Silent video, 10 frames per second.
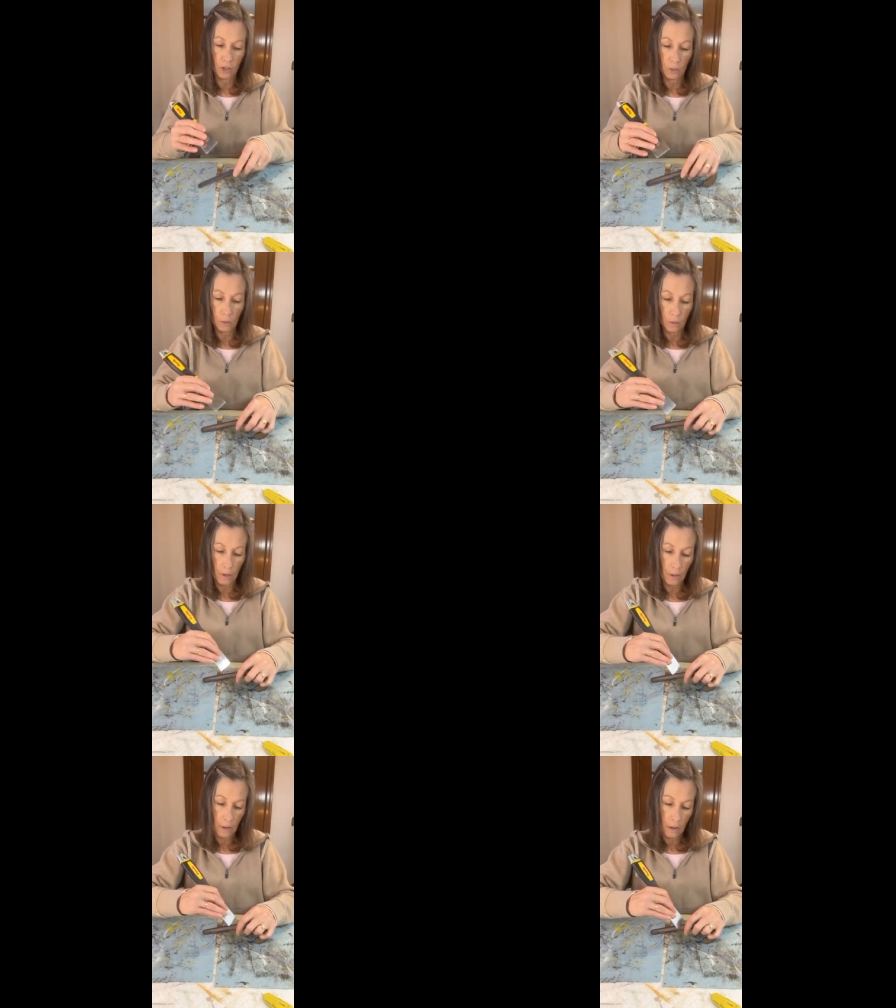you
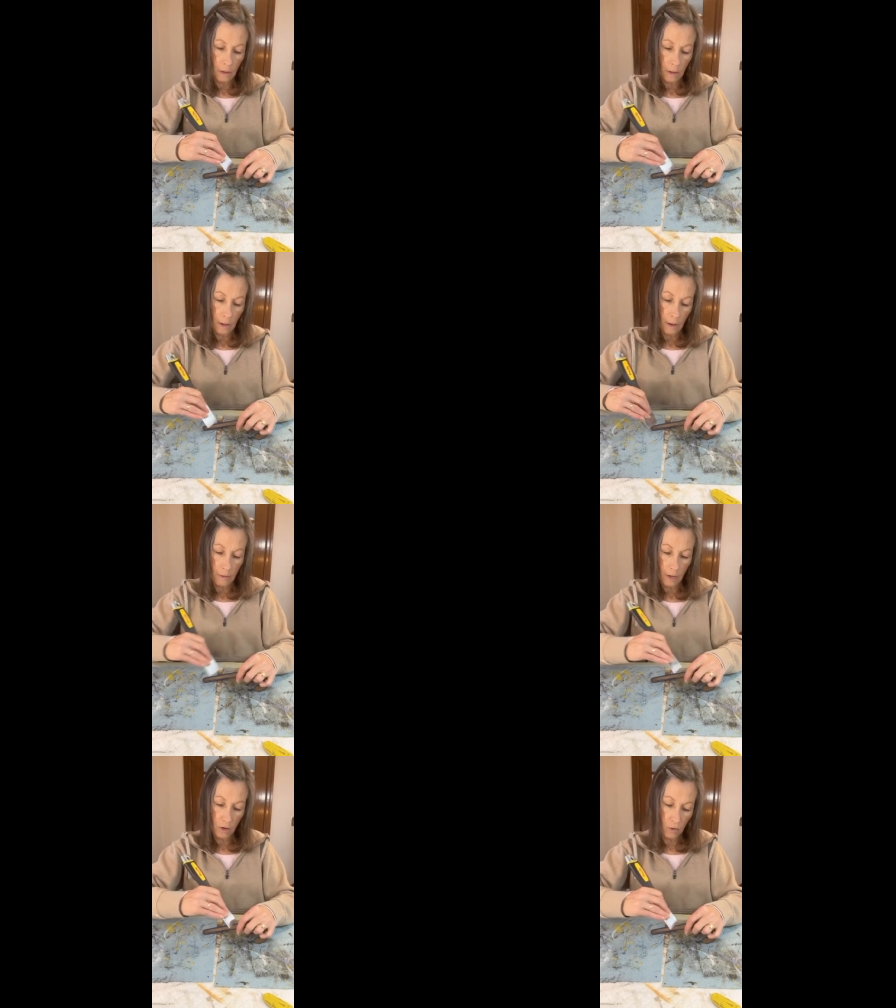
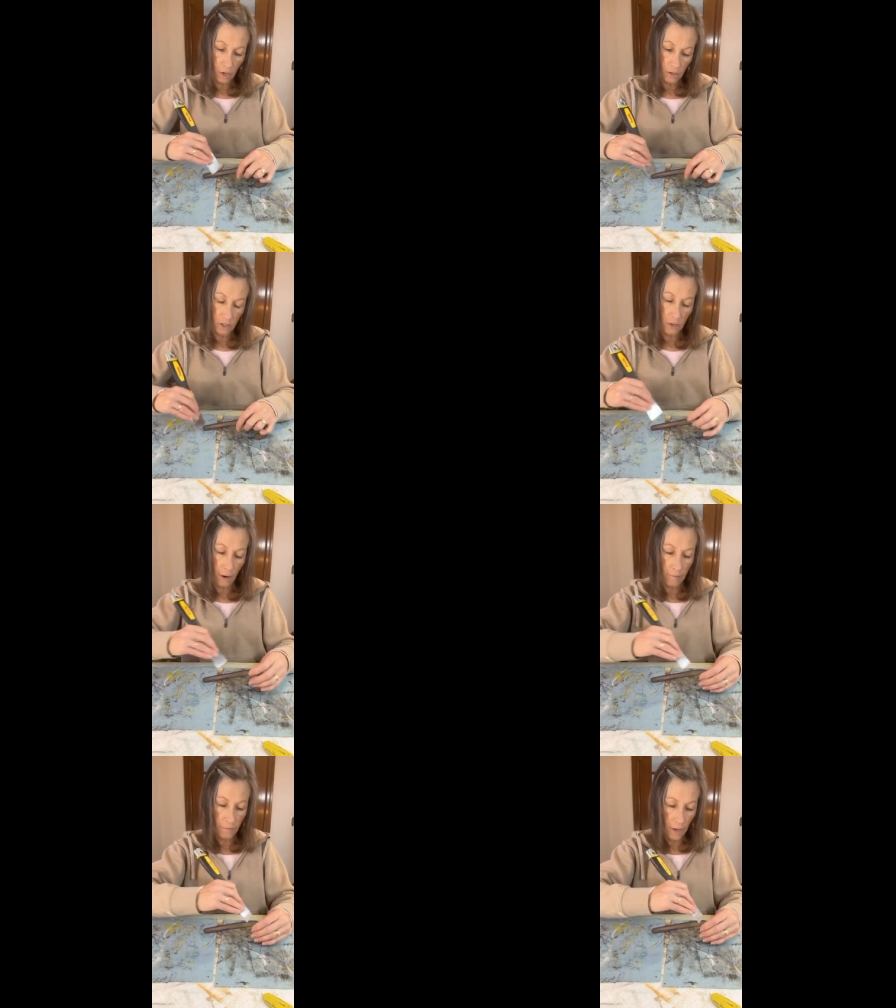that you can
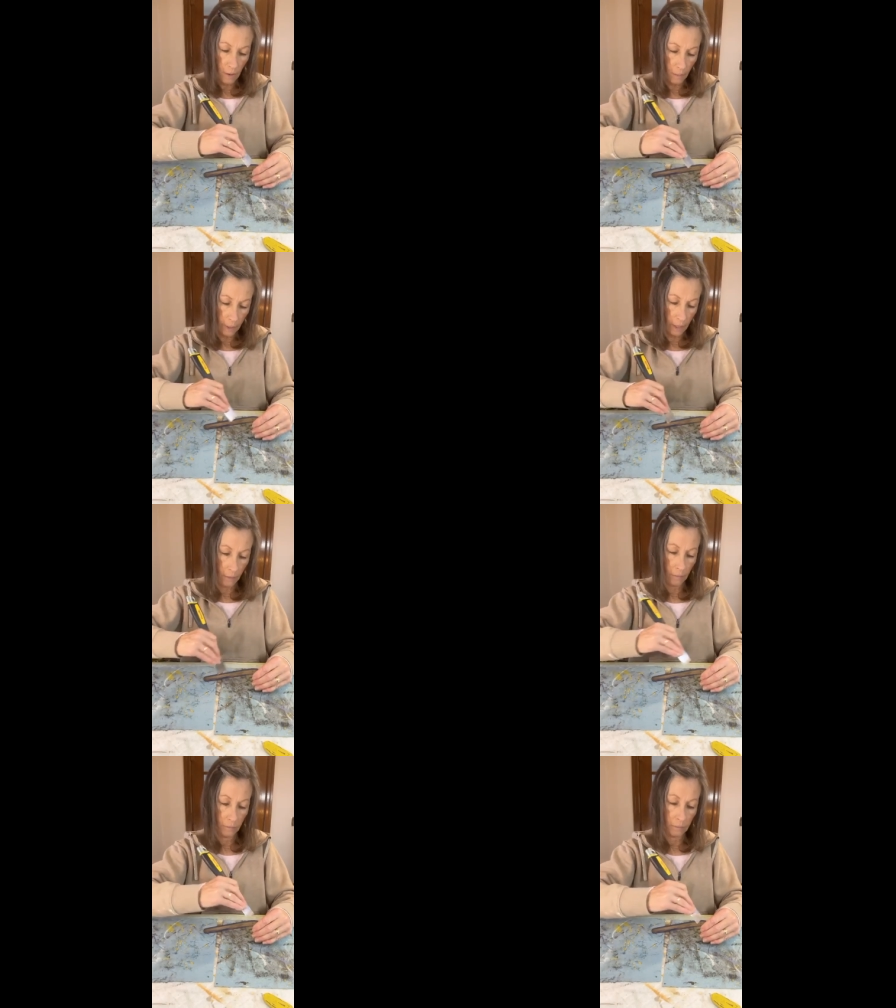start following.